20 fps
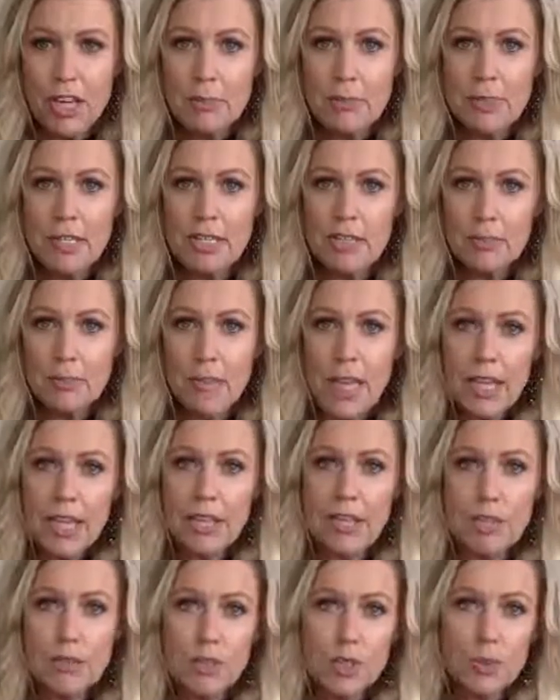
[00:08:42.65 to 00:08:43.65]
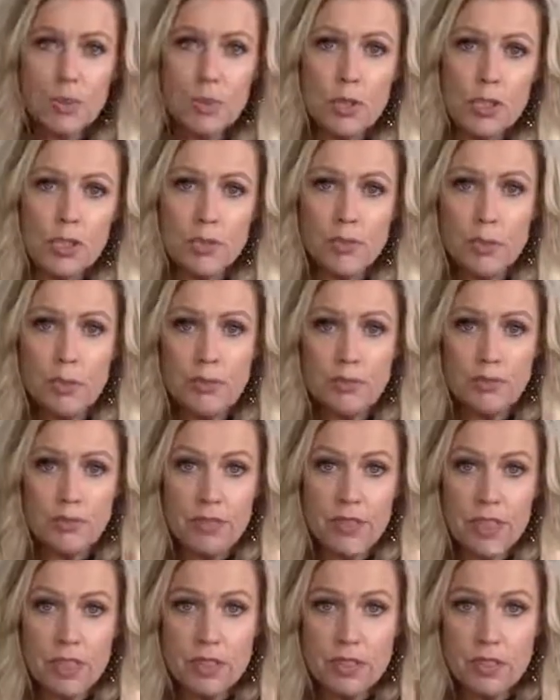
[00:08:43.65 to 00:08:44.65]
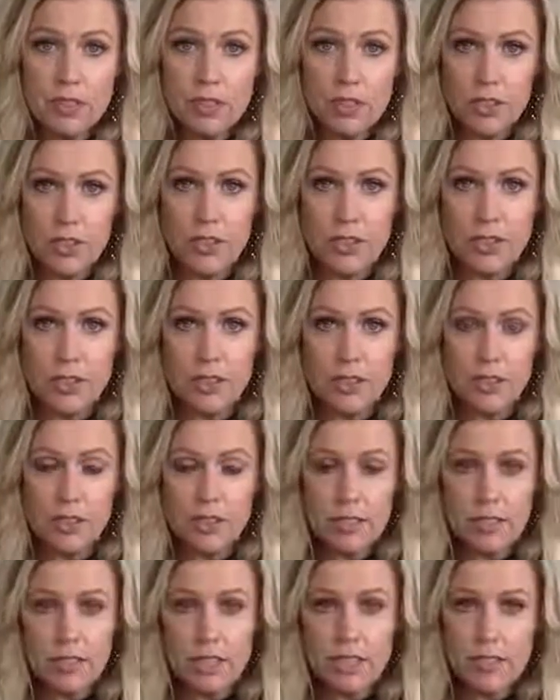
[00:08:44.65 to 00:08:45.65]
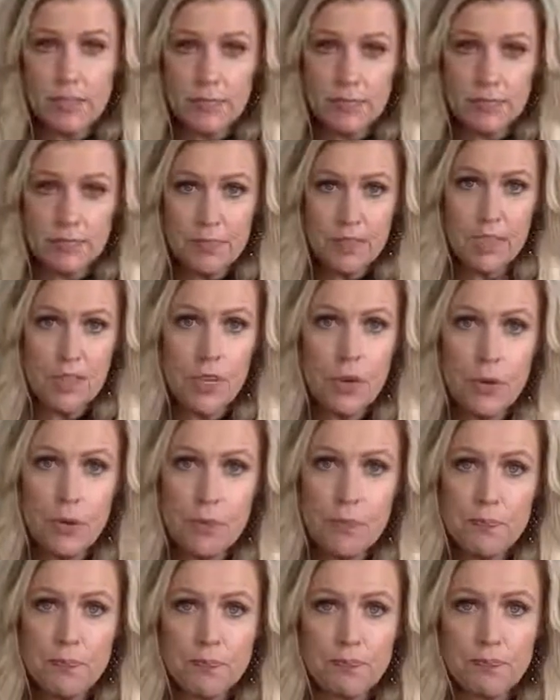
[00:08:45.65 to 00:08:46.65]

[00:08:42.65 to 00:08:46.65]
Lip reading: because men go towards what feels good. Okay. So,